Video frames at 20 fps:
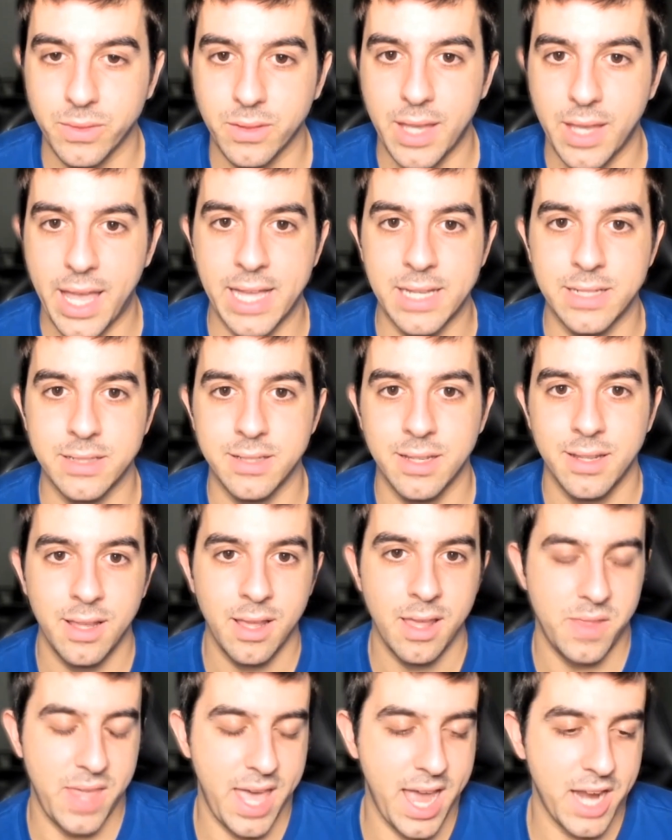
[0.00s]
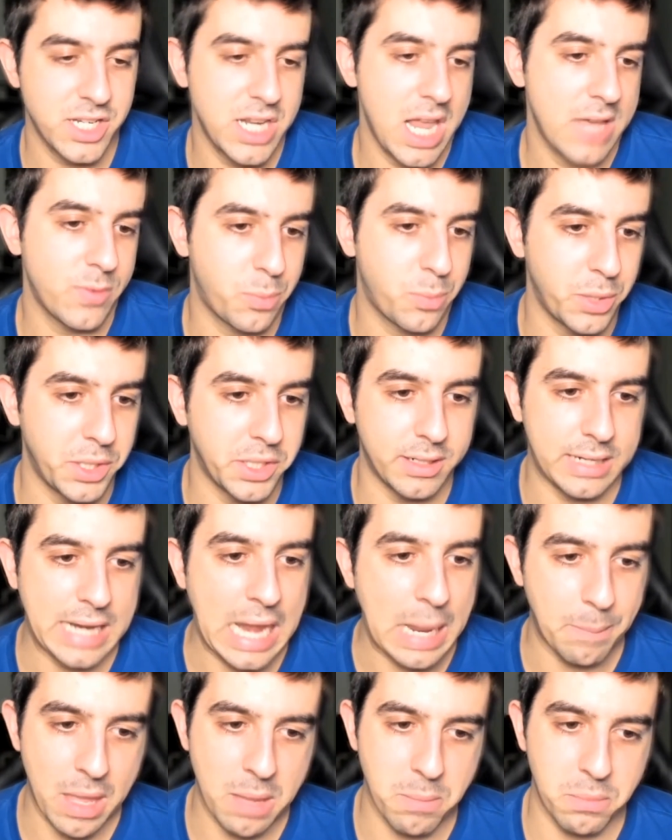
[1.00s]
and they actually have a pretty good
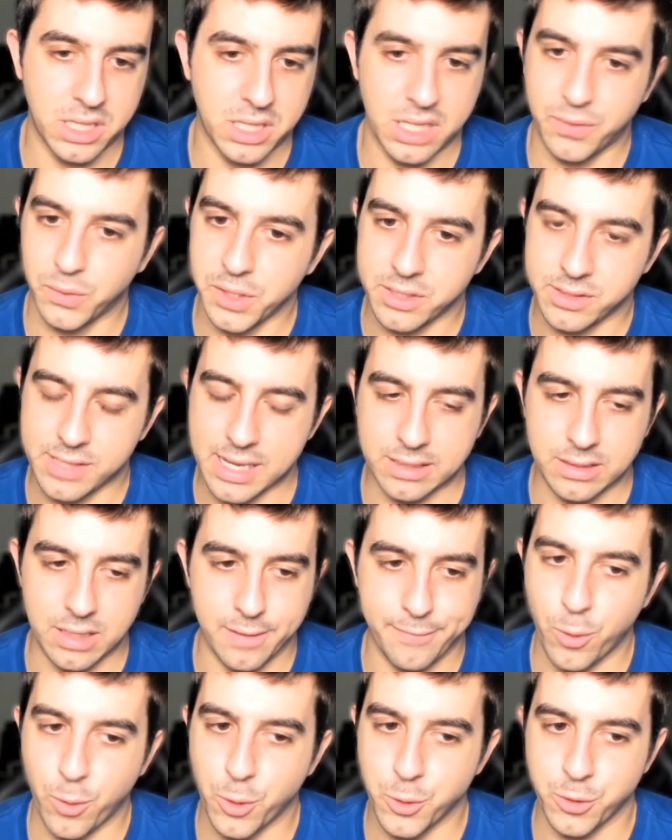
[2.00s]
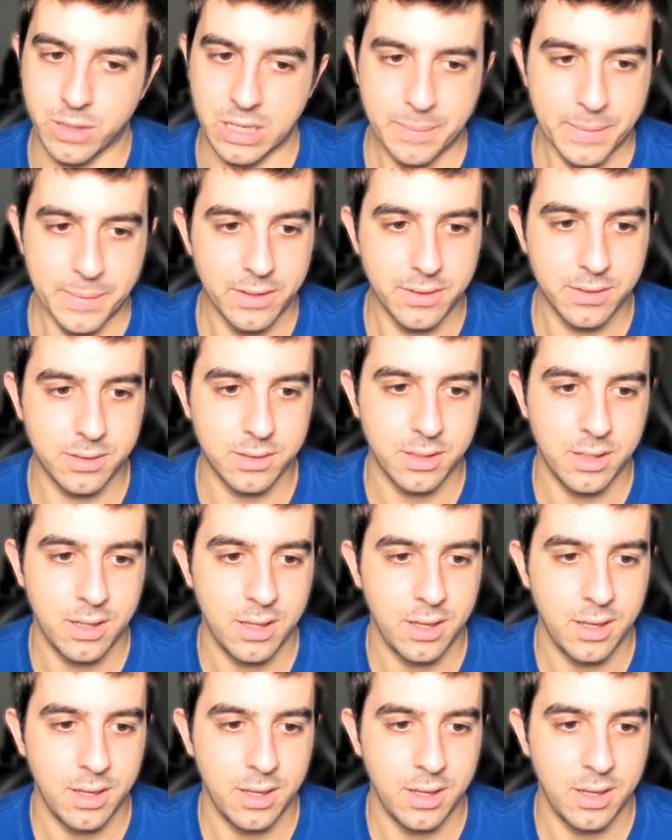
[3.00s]
campaign, but they've only sent like 400 emails.